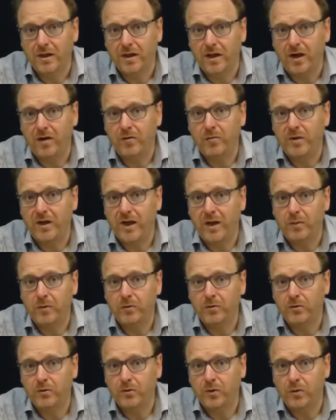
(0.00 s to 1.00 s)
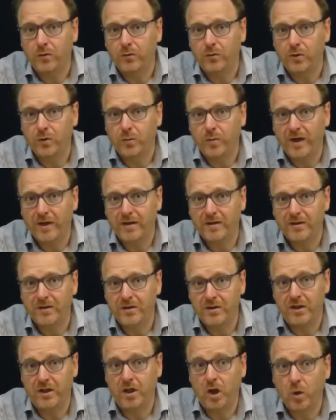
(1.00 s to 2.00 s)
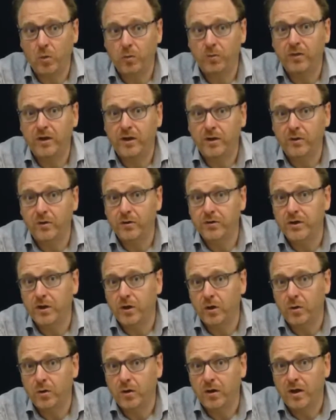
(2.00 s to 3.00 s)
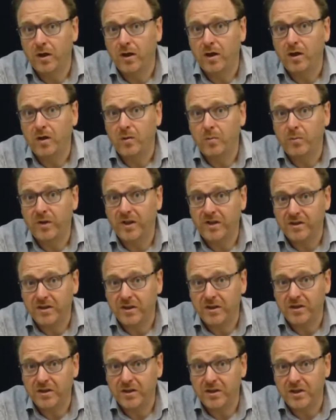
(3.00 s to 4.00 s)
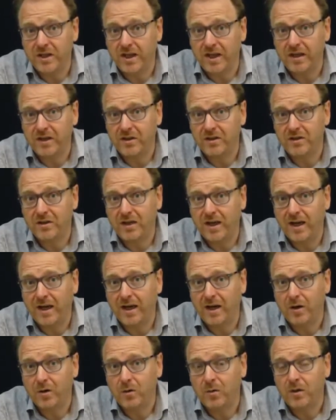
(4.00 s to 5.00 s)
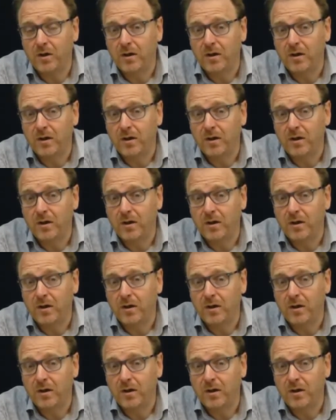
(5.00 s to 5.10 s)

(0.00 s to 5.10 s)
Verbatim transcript: have been able to draw a few patterns and hopefully also better understand how